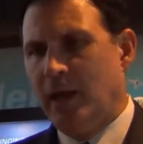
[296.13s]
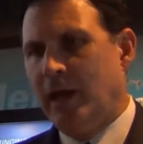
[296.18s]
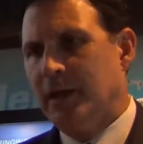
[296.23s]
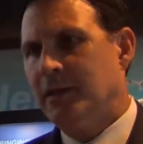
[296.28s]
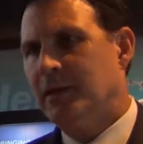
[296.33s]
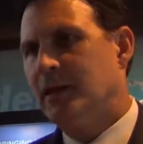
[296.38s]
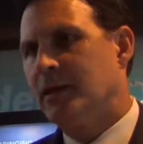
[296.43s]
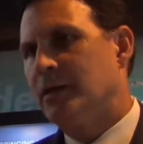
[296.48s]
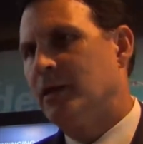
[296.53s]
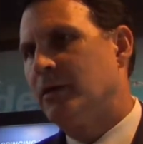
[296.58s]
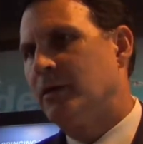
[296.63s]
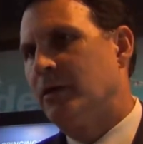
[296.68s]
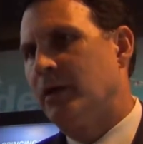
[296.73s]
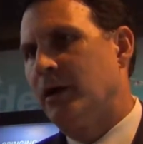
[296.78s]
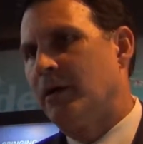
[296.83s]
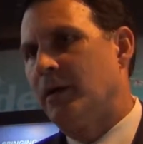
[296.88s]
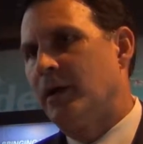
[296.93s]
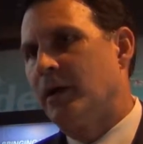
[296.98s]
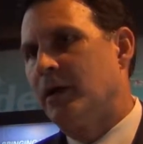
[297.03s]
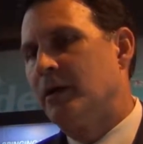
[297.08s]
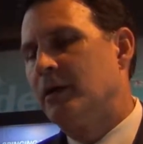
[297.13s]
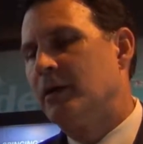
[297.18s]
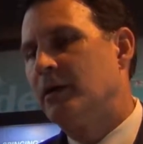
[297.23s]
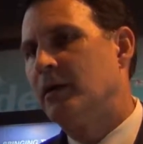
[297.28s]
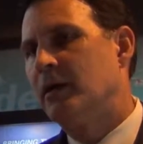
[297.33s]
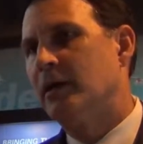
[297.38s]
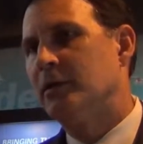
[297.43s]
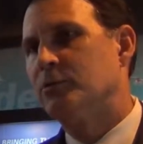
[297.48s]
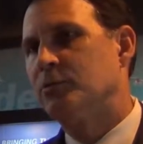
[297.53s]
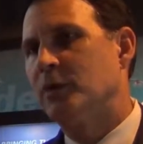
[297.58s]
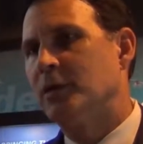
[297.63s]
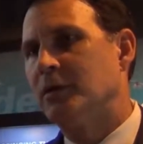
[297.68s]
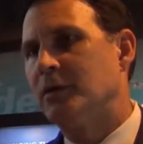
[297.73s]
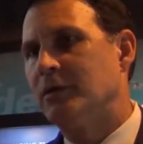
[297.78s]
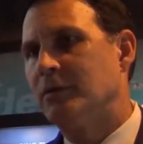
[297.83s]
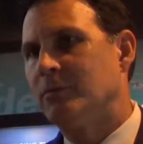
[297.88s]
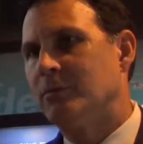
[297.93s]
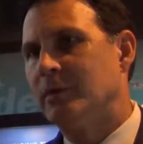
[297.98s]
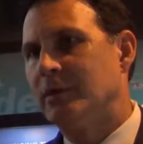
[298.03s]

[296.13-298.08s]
I think another area, as we